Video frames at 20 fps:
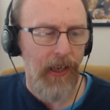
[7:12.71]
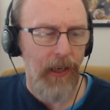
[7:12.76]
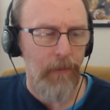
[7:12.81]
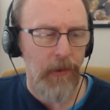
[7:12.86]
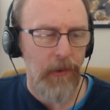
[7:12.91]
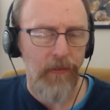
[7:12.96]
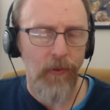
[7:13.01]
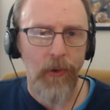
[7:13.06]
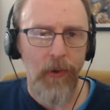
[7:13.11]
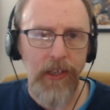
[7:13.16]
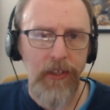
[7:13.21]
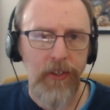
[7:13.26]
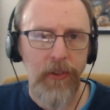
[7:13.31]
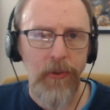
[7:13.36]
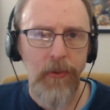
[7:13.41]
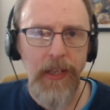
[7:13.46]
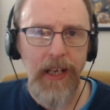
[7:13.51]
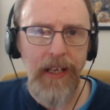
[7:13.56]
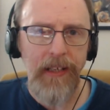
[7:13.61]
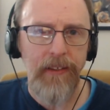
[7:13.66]
Before I
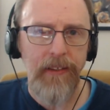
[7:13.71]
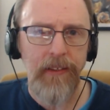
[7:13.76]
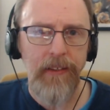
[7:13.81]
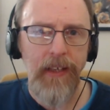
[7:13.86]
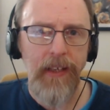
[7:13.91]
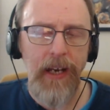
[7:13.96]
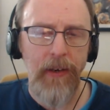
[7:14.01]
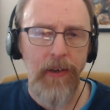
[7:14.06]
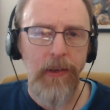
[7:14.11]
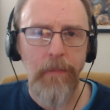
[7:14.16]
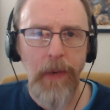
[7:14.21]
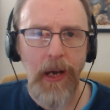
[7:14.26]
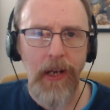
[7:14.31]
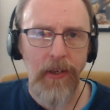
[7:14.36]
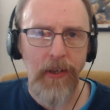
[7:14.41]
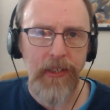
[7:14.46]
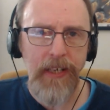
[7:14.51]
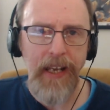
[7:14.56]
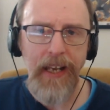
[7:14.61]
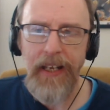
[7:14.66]
do that Harry
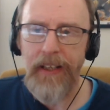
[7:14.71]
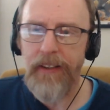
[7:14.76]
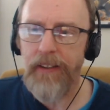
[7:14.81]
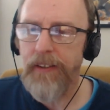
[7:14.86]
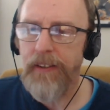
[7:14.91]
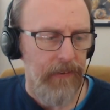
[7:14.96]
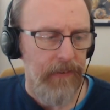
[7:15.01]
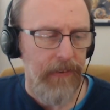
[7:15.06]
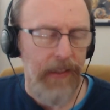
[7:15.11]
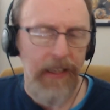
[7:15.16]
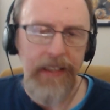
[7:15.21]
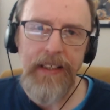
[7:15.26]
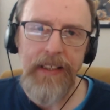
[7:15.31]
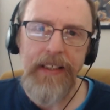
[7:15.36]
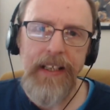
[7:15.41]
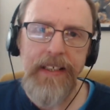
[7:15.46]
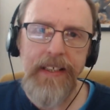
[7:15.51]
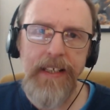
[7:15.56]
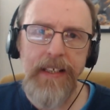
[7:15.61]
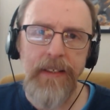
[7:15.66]
Potter tag. And then
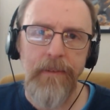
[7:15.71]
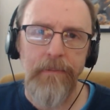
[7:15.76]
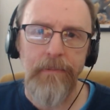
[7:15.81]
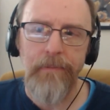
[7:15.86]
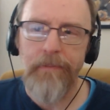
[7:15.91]
that's it.